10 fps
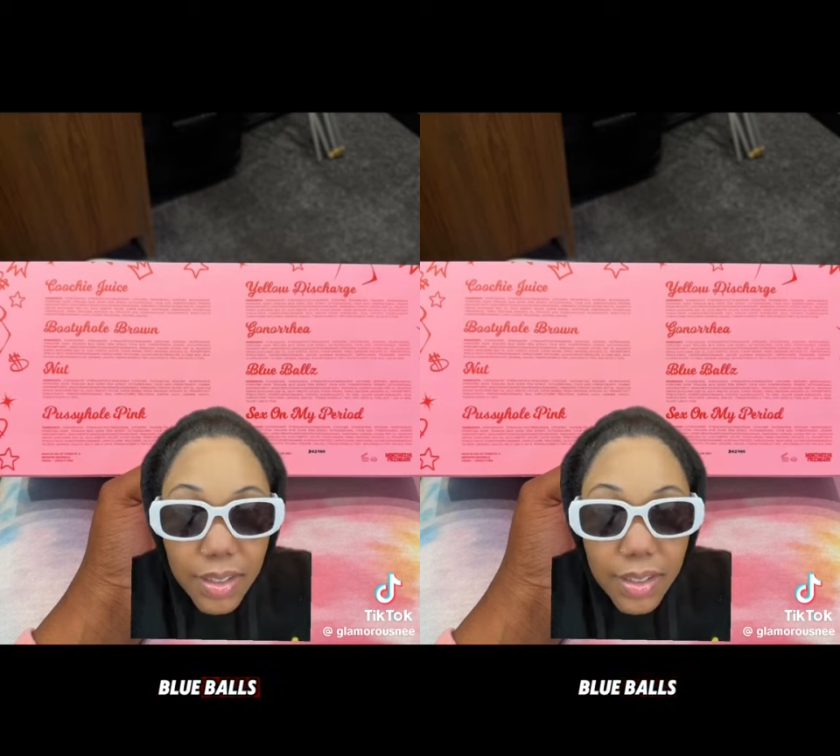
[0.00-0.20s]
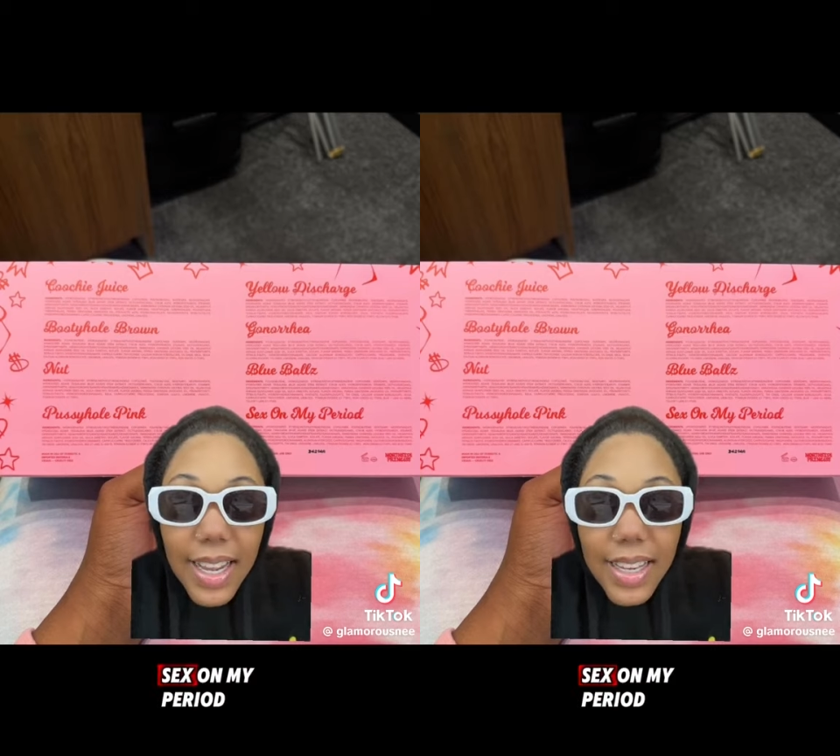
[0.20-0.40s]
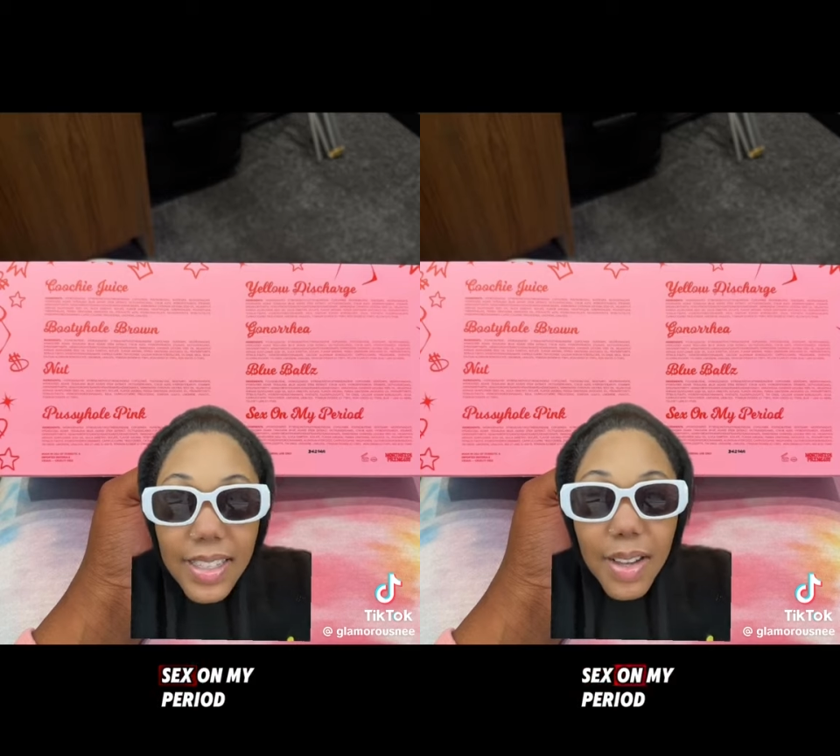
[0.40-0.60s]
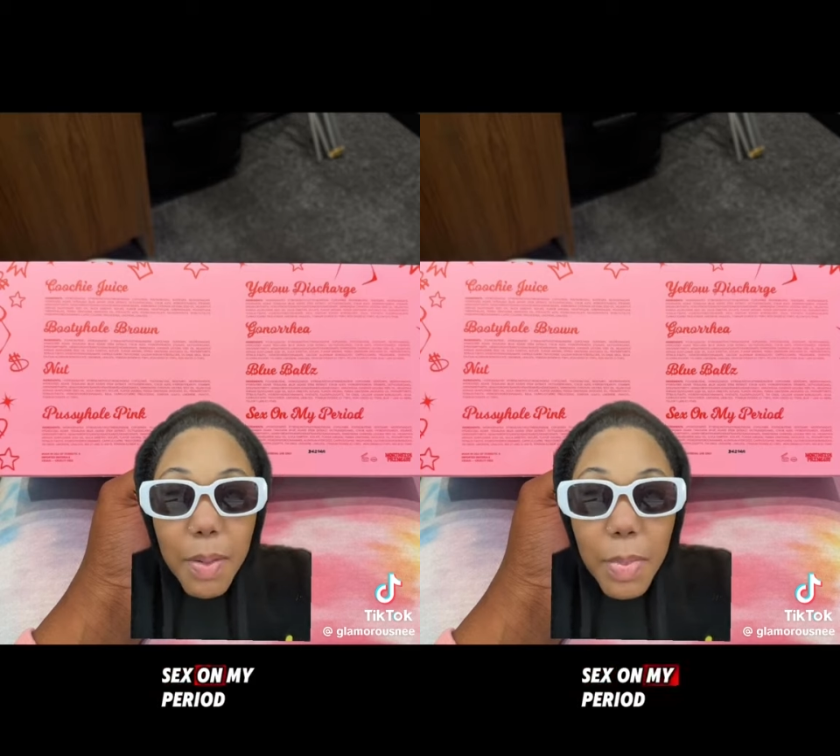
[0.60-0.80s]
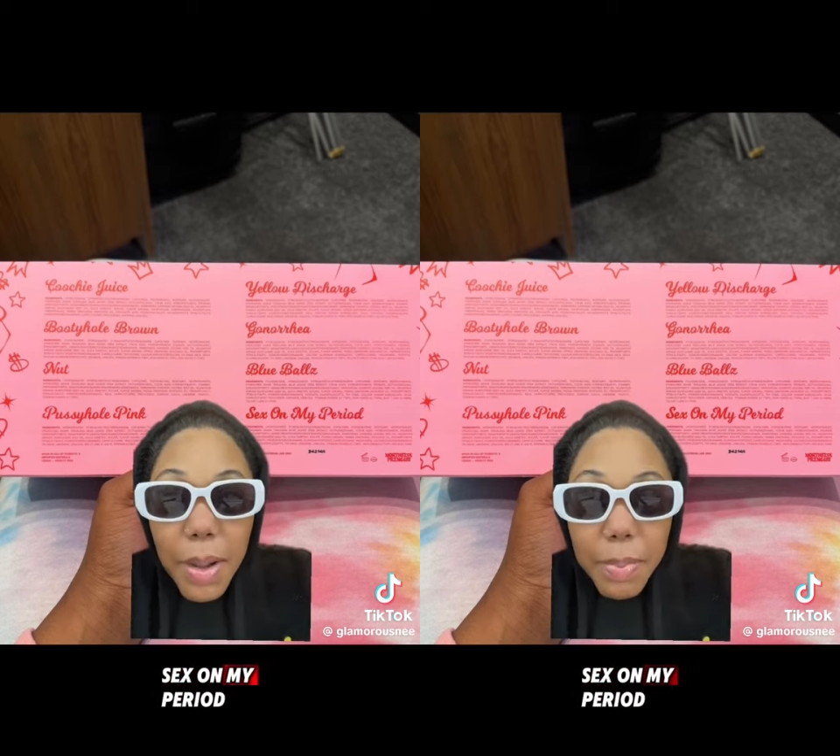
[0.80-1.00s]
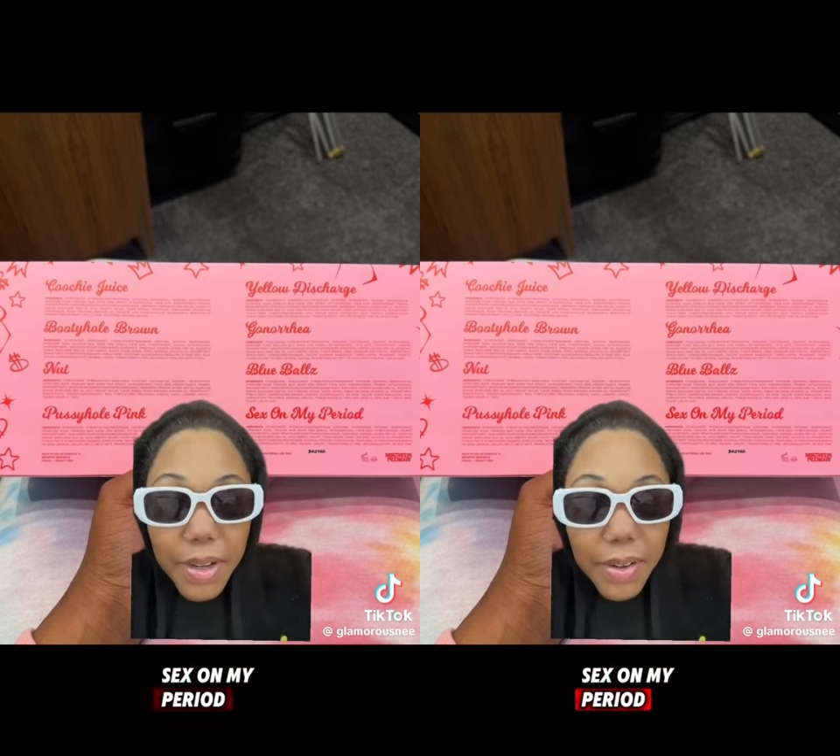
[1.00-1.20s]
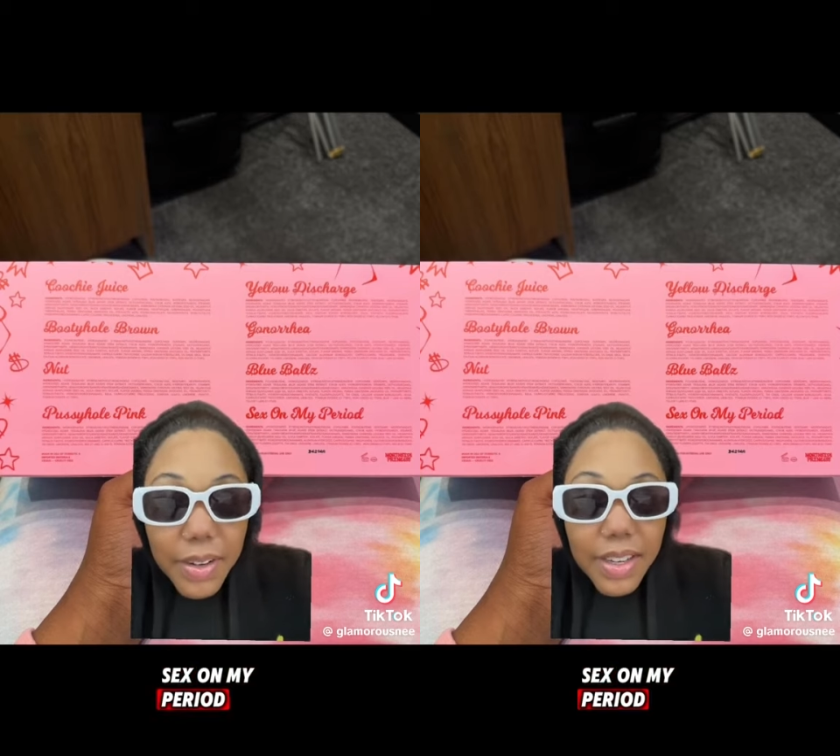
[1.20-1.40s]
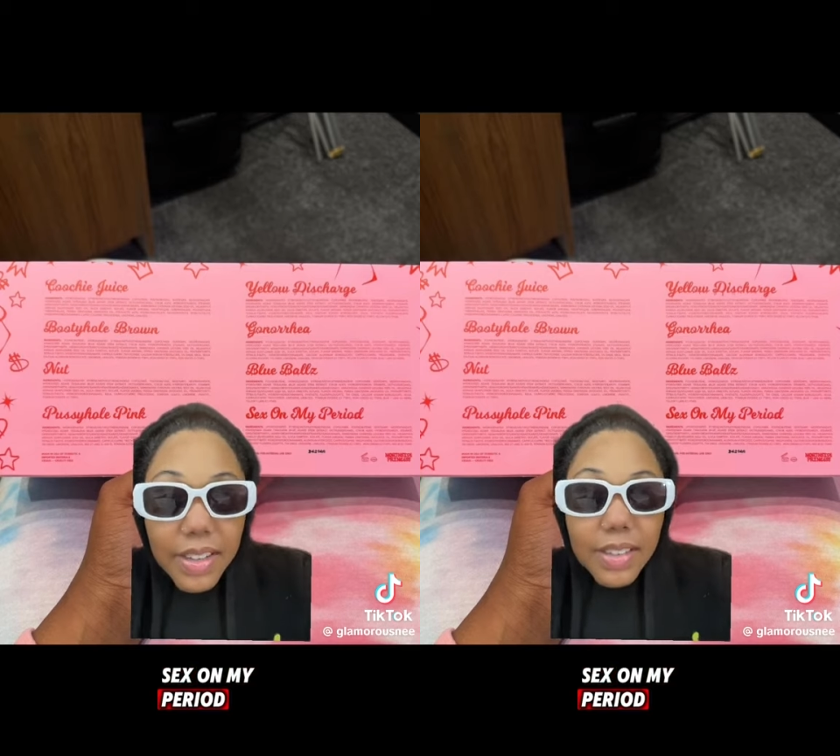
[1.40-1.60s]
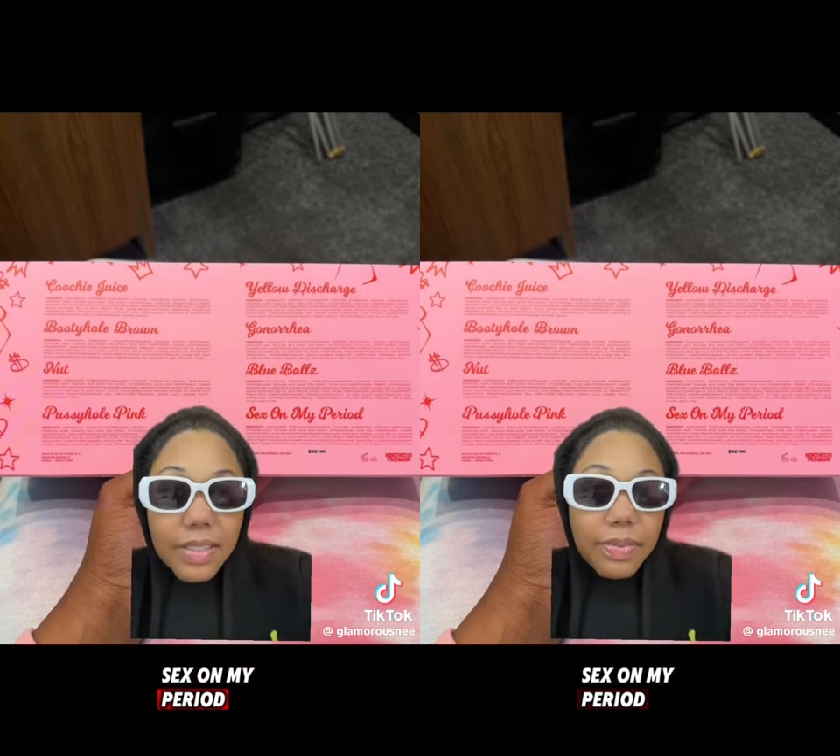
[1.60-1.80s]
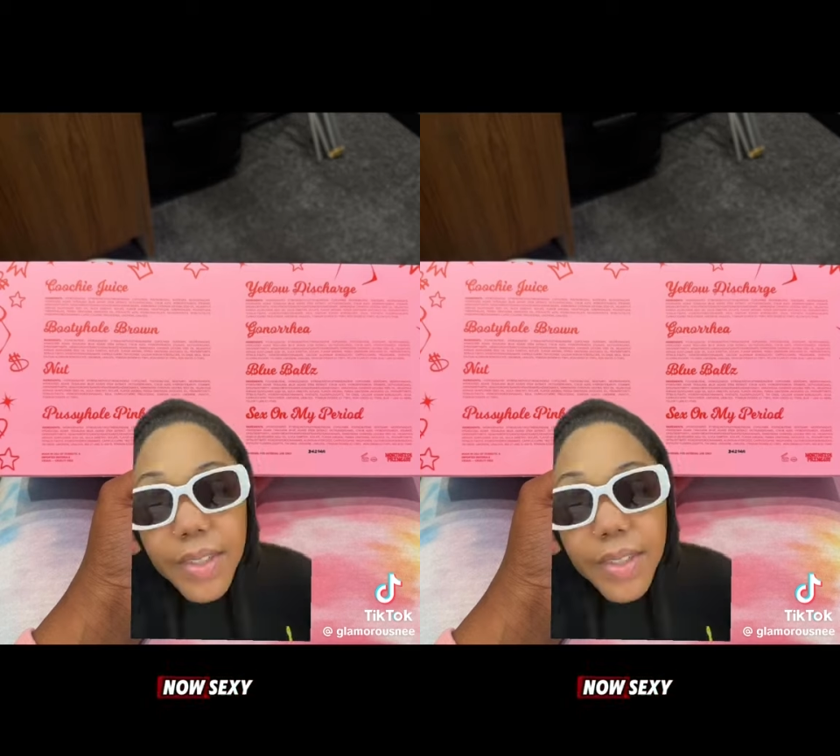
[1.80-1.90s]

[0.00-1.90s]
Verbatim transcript: Sex on My Period.